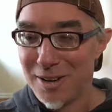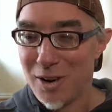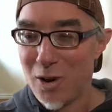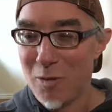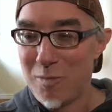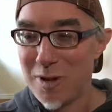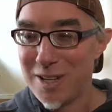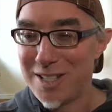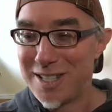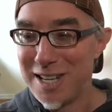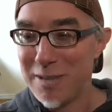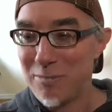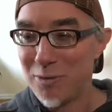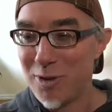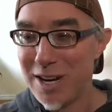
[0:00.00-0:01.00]
open
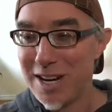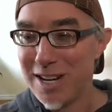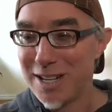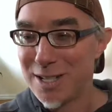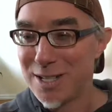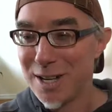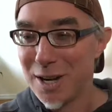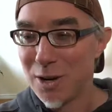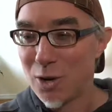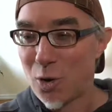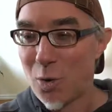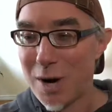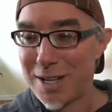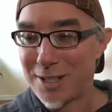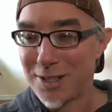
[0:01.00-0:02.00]
deep readings
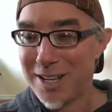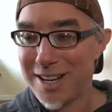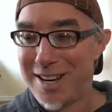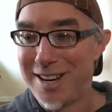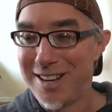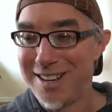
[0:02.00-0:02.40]
quickly.